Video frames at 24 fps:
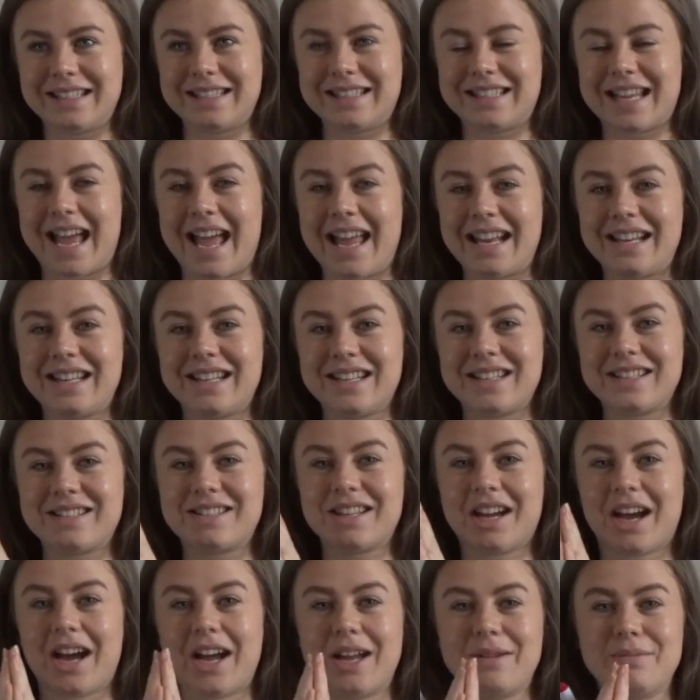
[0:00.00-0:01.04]
10
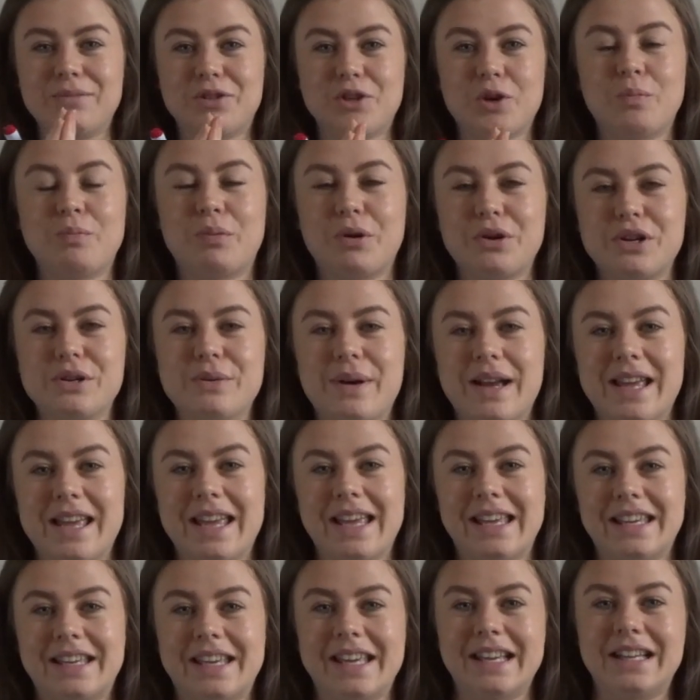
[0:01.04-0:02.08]
times your body weight
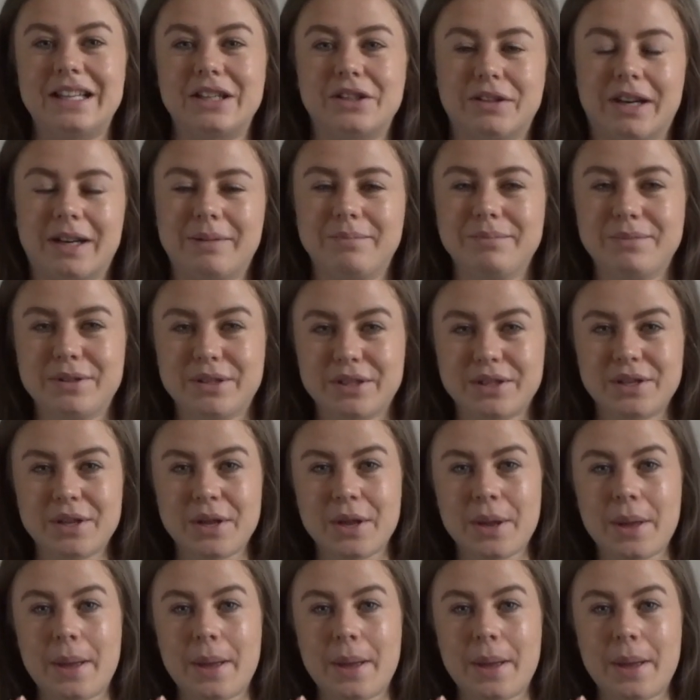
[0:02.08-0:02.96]
in kilograms,